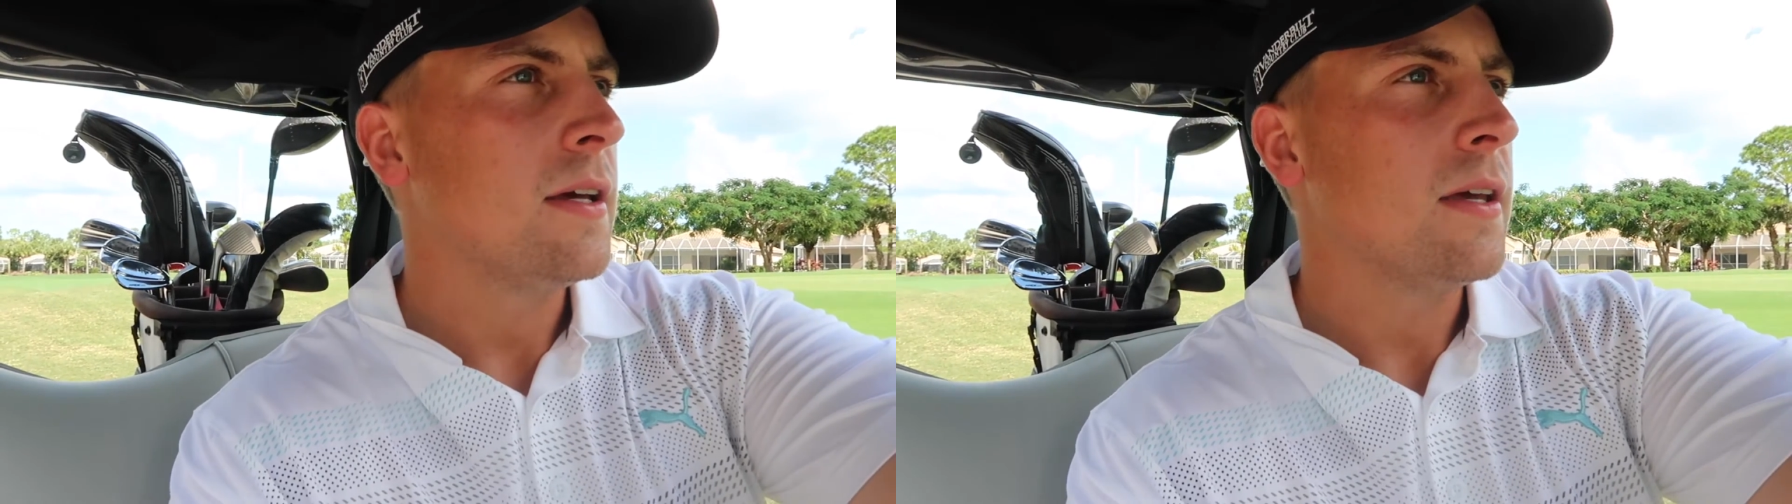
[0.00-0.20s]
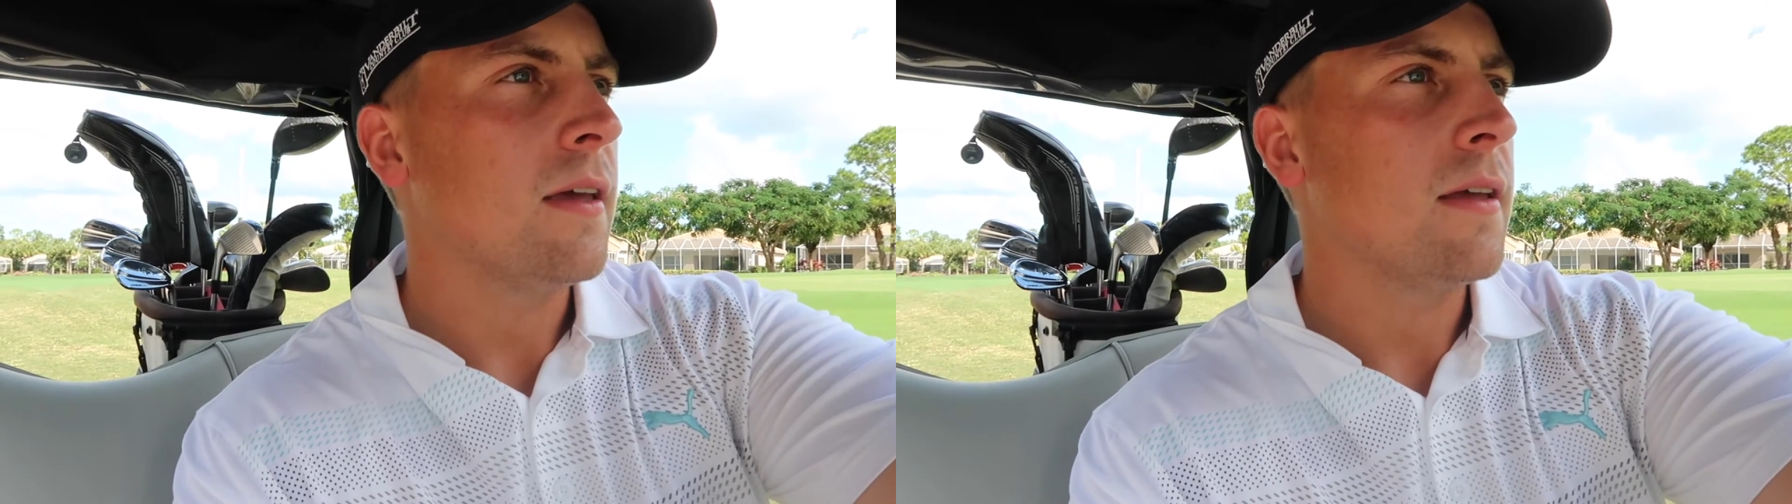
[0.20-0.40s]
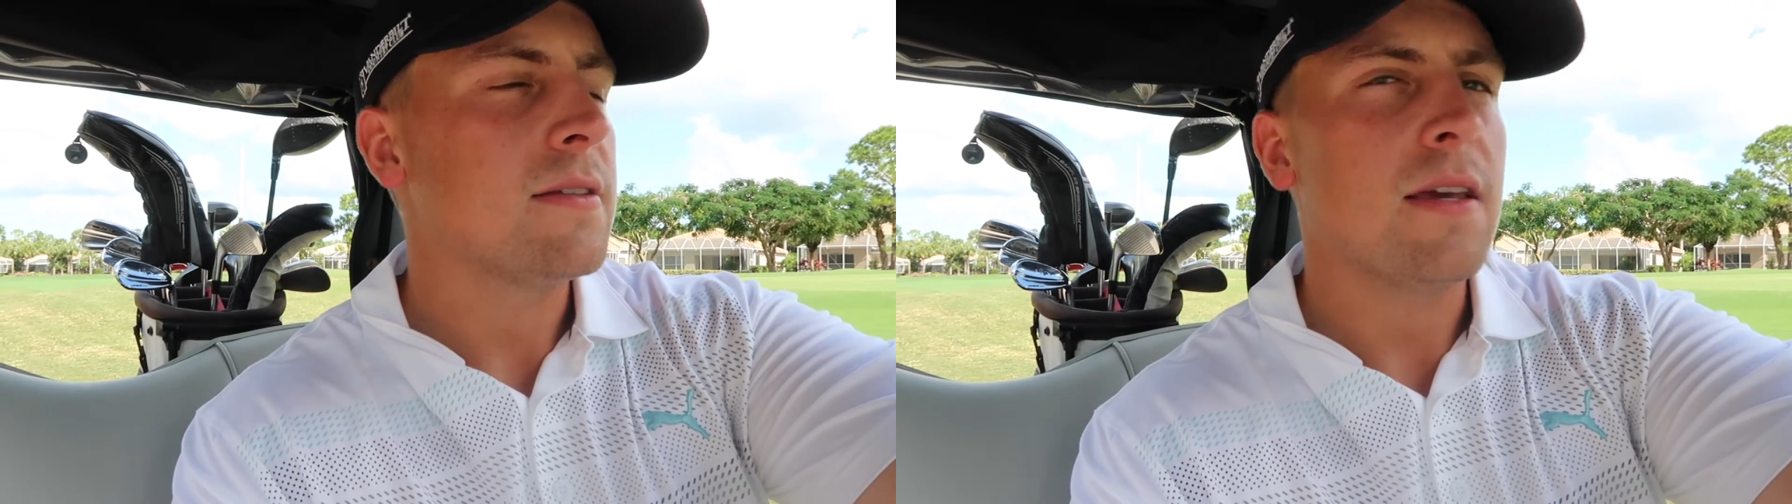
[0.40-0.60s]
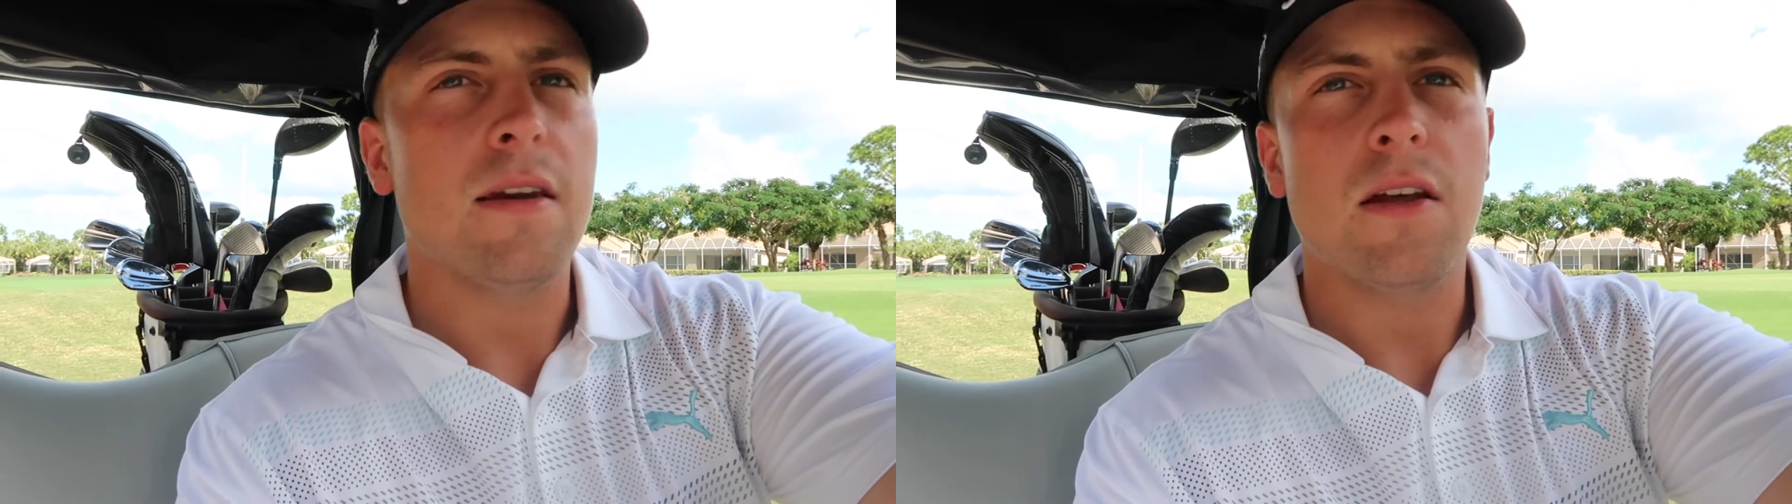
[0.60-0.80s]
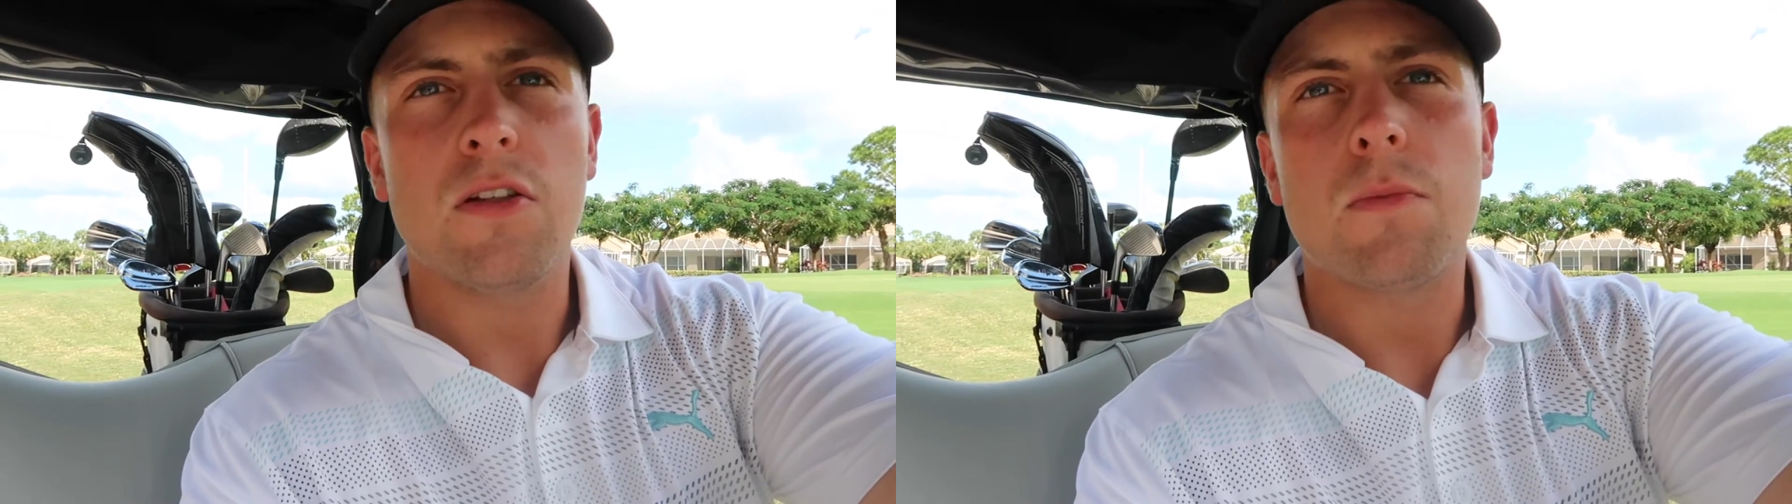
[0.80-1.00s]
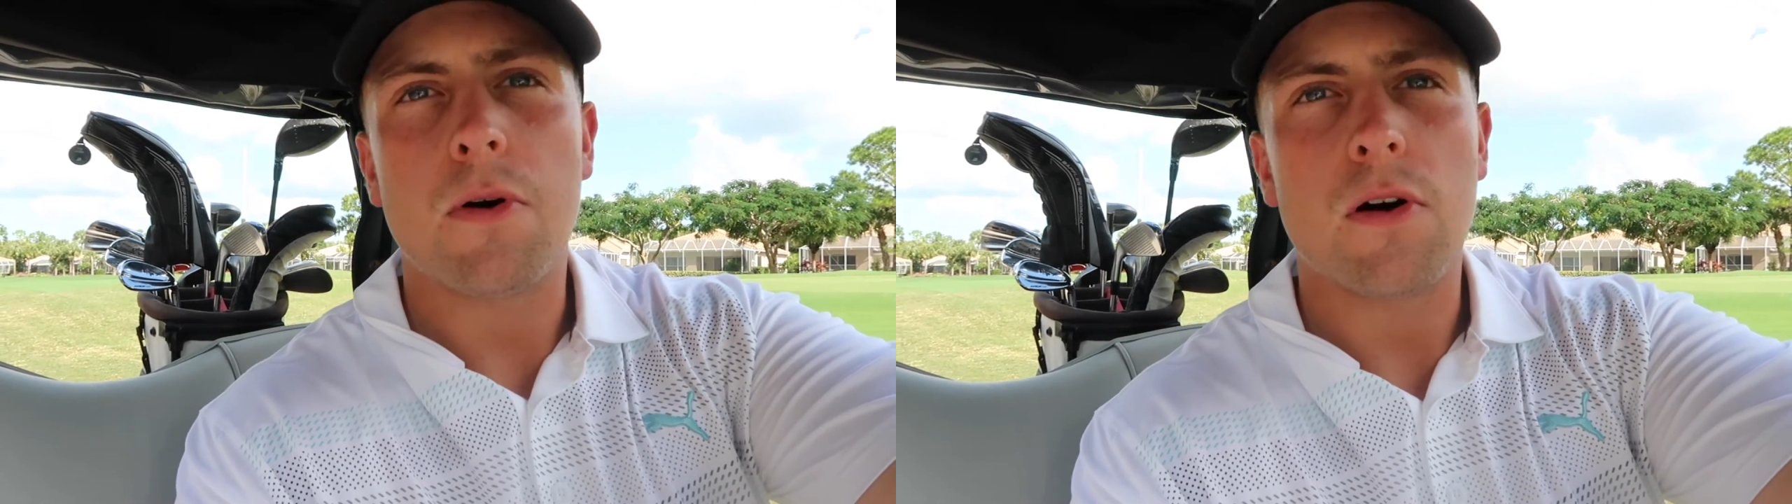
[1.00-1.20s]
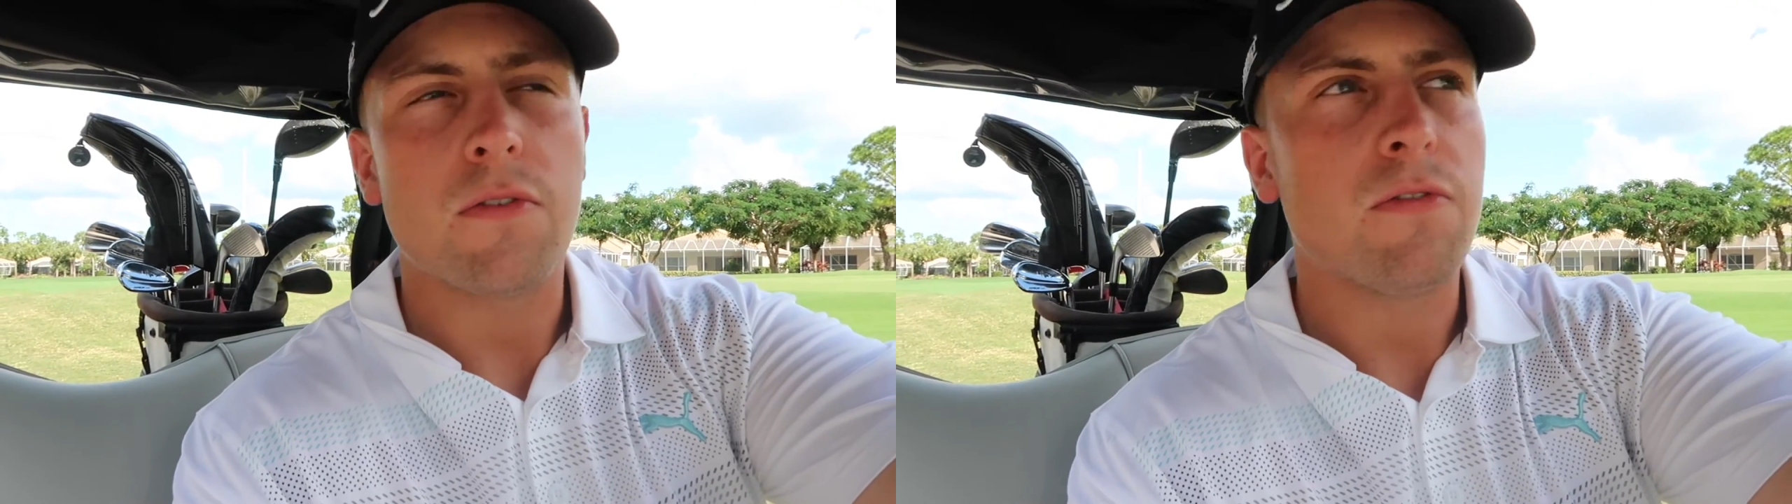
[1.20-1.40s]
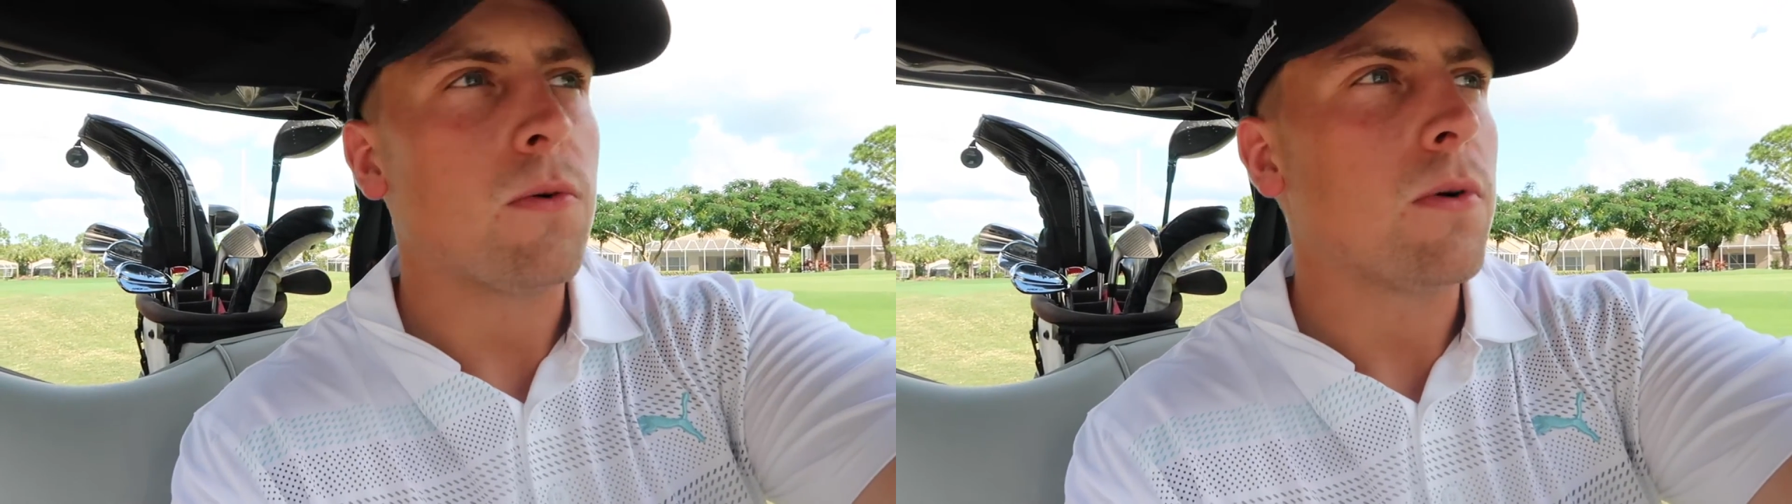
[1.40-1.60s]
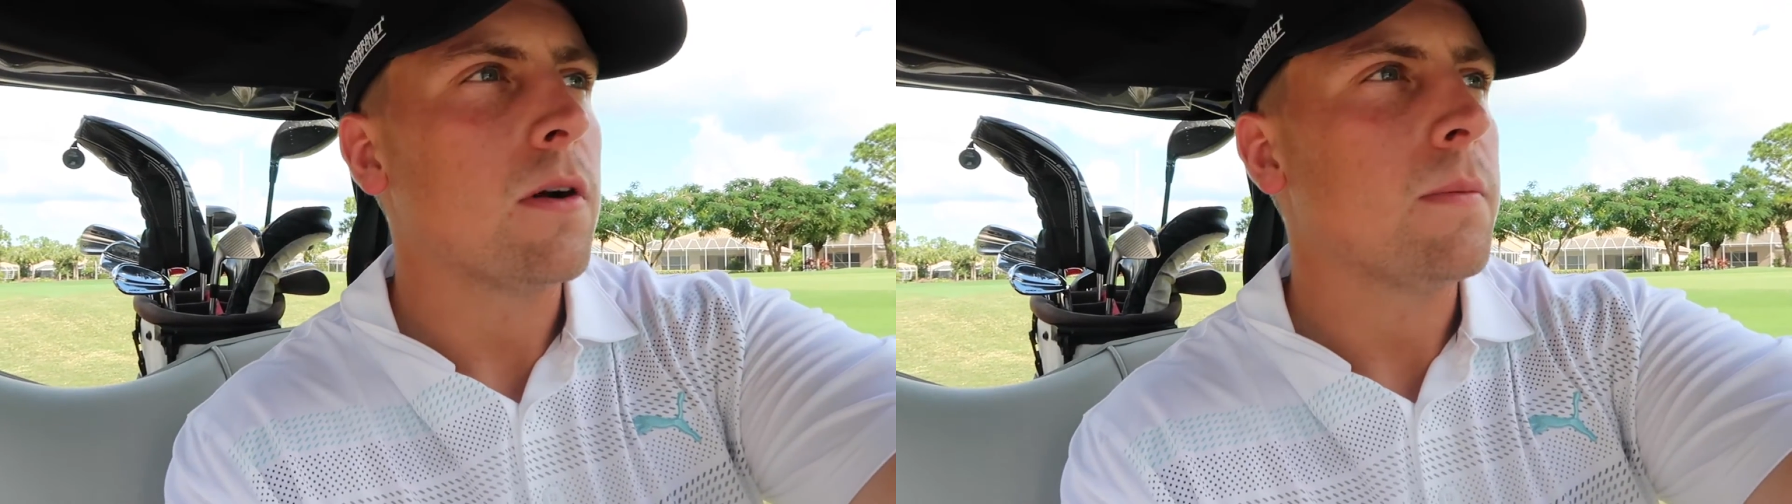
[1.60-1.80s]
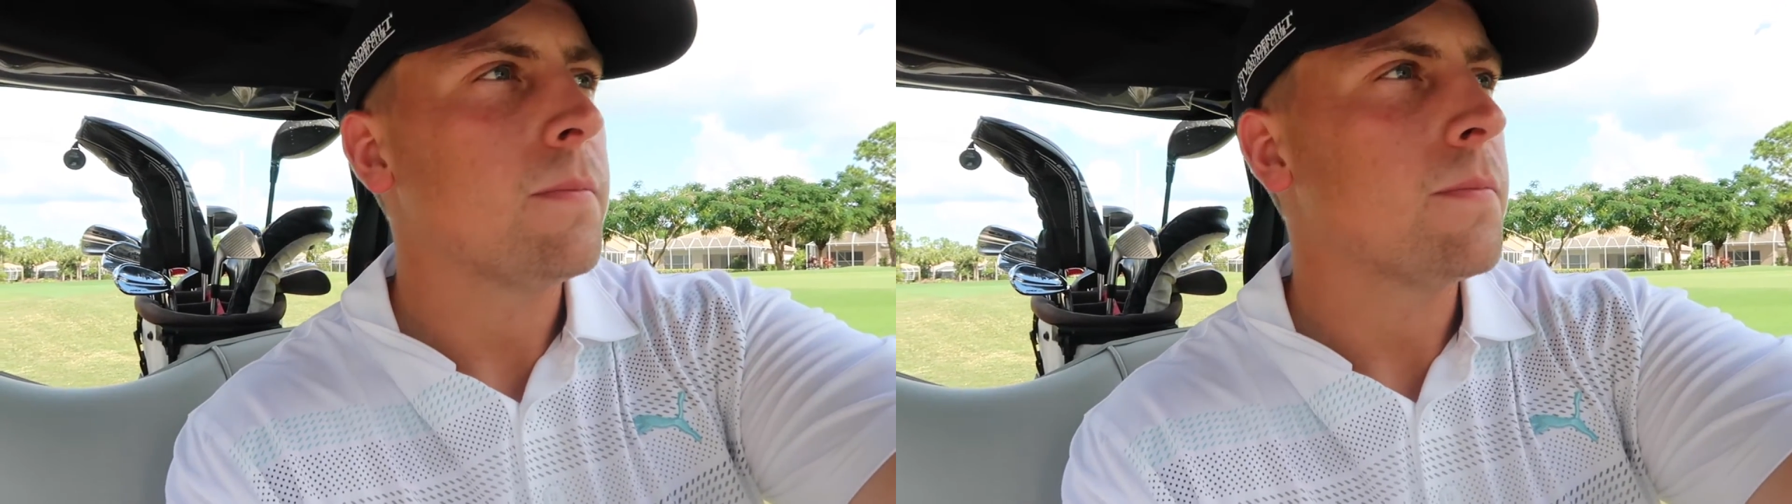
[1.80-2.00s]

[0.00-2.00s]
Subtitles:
It's another par 4.